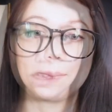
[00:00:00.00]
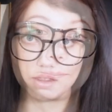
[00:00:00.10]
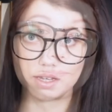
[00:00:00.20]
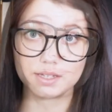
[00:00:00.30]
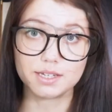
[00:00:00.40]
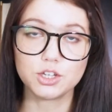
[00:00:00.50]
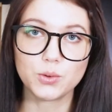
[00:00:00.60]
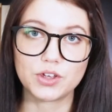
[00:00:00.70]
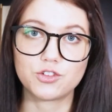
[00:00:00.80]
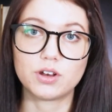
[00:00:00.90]
The
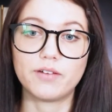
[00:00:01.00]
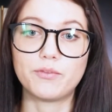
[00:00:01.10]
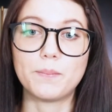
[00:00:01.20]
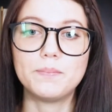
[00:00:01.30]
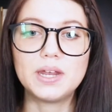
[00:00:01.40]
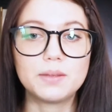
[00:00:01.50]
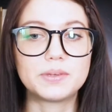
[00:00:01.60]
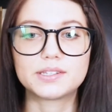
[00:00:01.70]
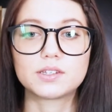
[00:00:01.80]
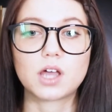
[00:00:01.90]
continuation of many
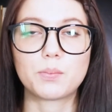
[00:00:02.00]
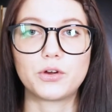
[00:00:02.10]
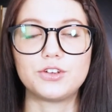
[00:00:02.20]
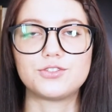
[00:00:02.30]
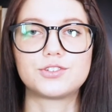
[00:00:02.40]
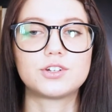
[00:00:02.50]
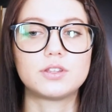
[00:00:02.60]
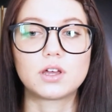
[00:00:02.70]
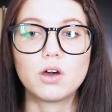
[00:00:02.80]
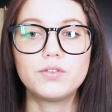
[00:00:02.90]
business operations during
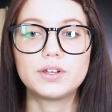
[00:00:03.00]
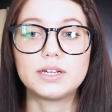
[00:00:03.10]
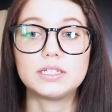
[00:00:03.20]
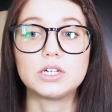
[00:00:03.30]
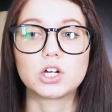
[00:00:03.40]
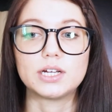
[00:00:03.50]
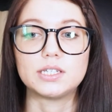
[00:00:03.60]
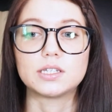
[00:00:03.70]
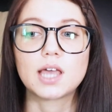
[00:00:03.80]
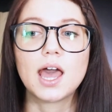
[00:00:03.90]
the COVID-19
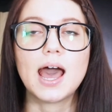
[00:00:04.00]
crisis